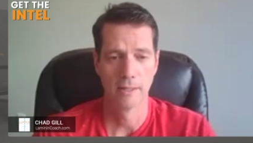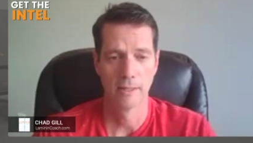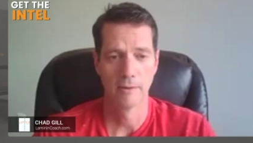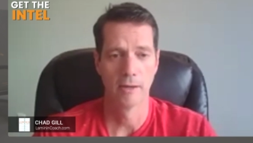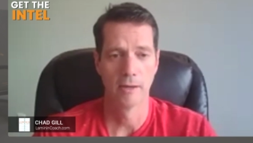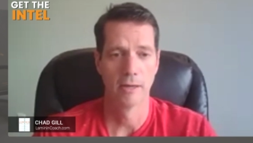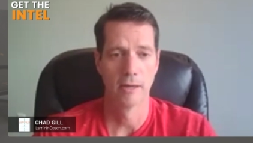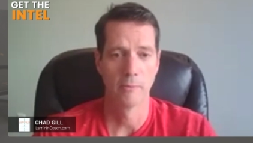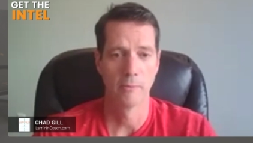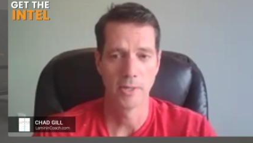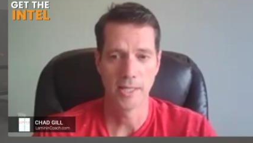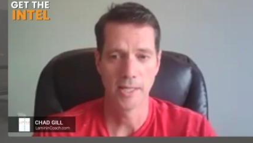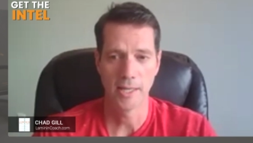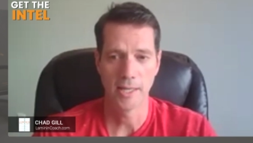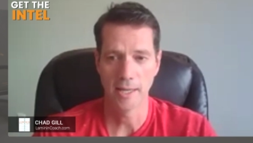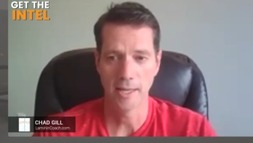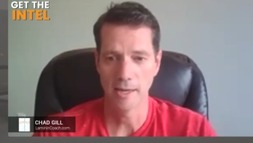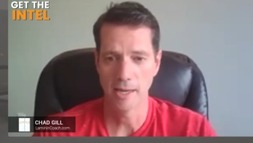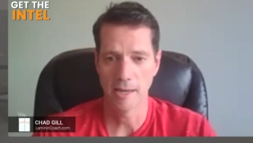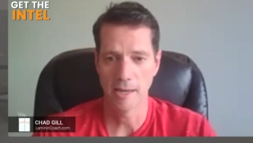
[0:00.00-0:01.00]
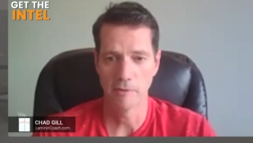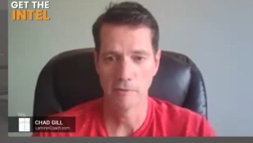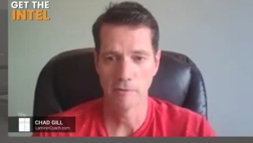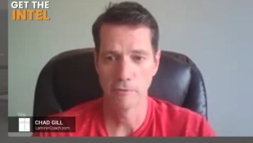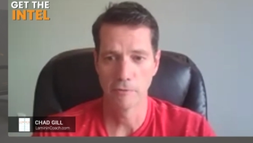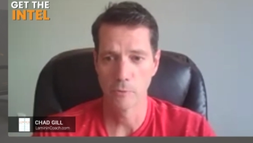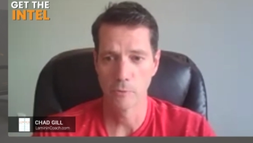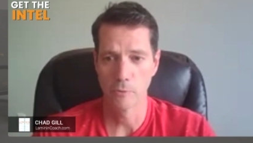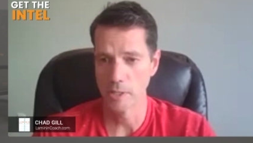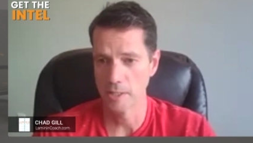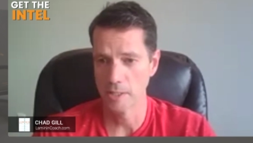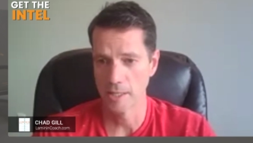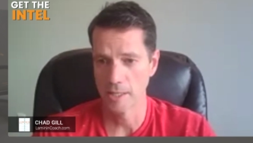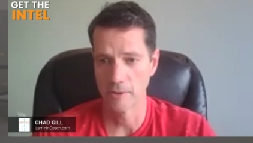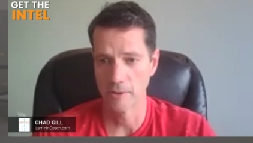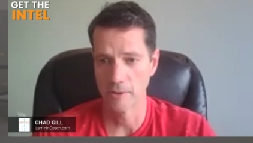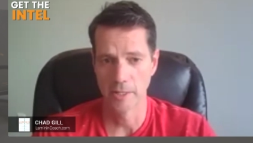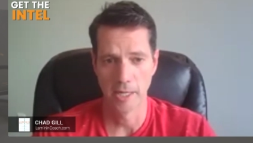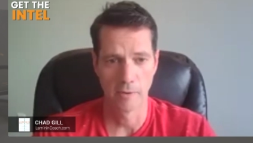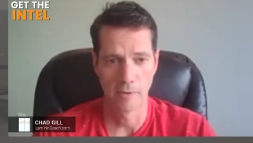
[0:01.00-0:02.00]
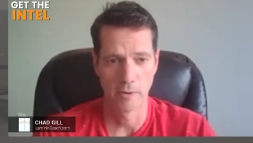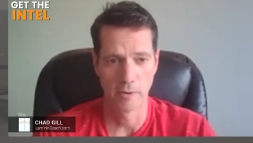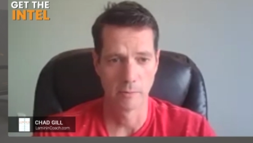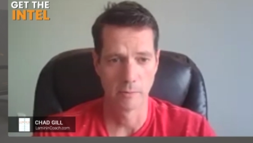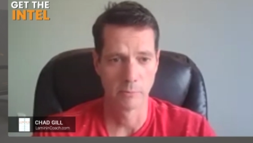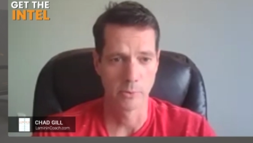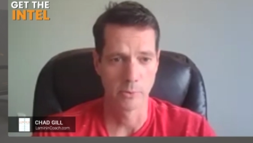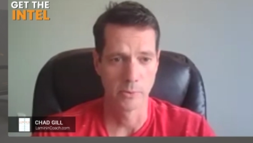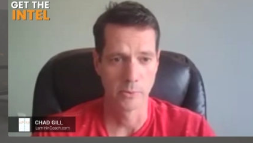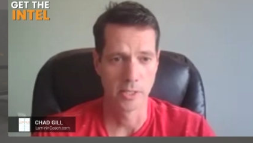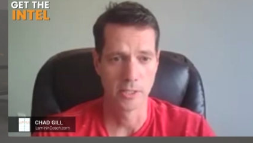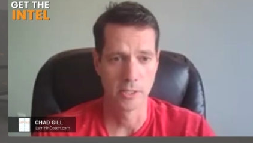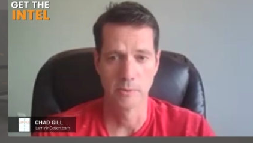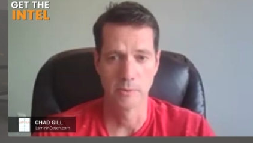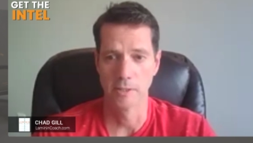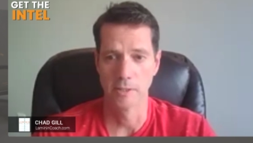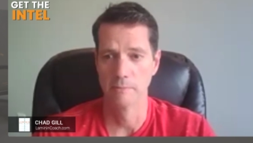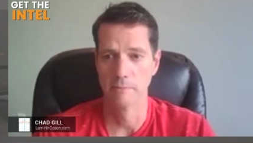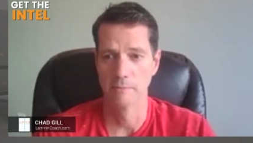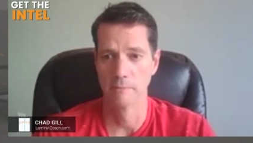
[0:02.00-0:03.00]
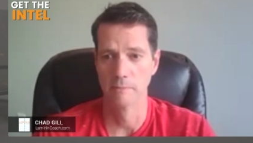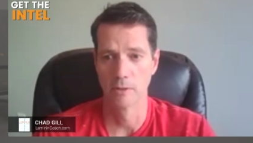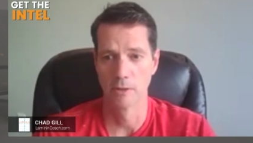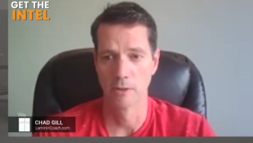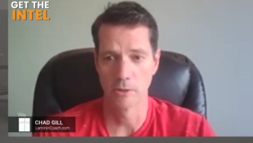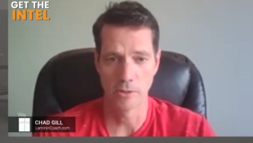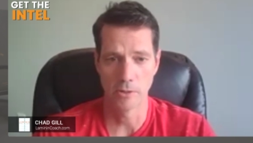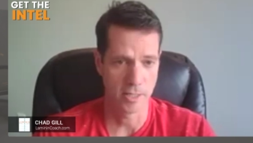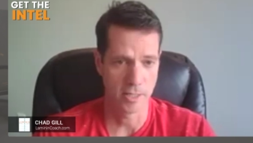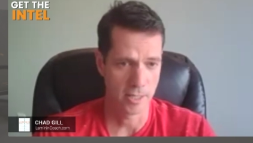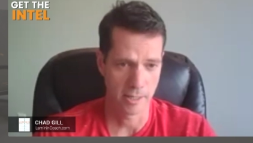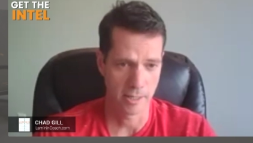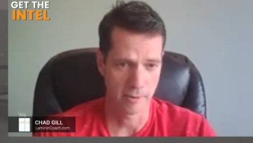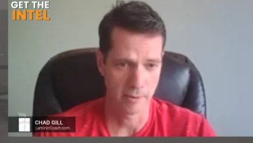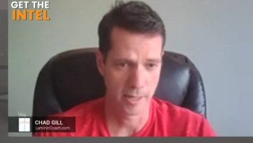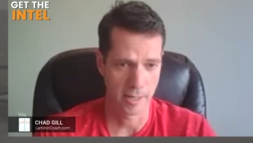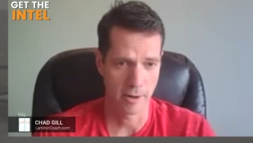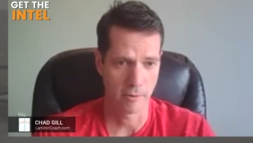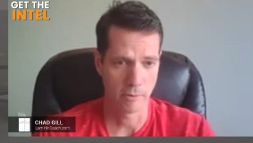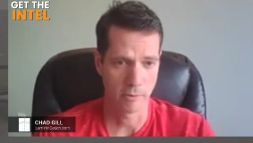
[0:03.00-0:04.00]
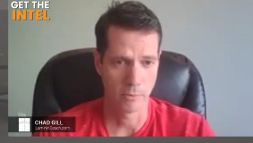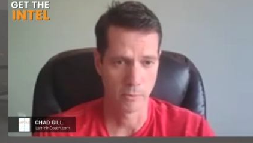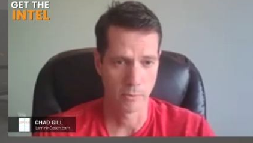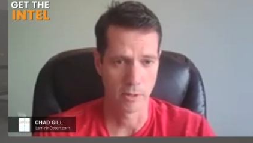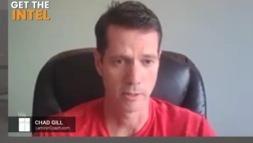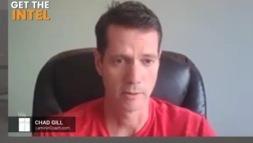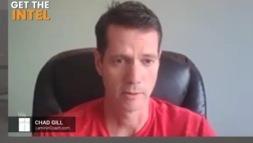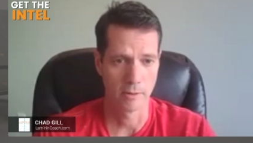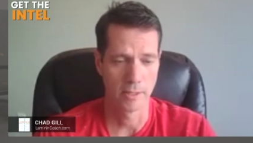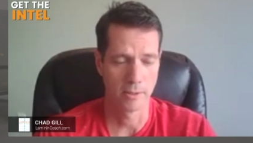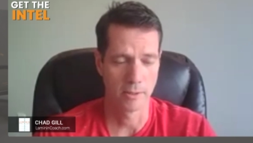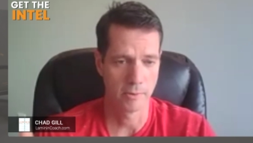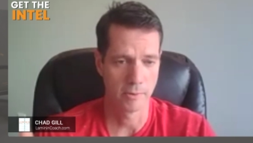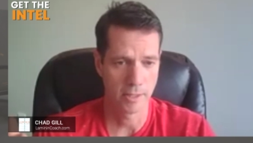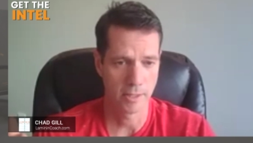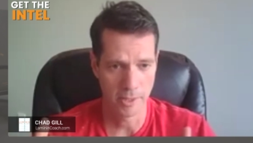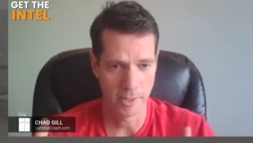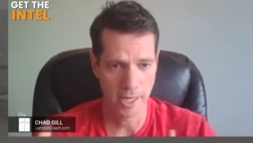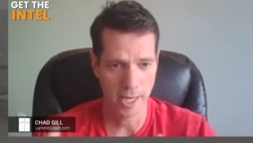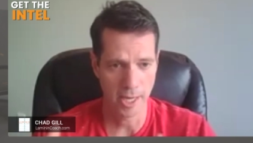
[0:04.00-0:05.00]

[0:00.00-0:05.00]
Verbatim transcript: Uh, we can't have a forty dollars an hour employee doing thirty dollars an hour work. You know, we we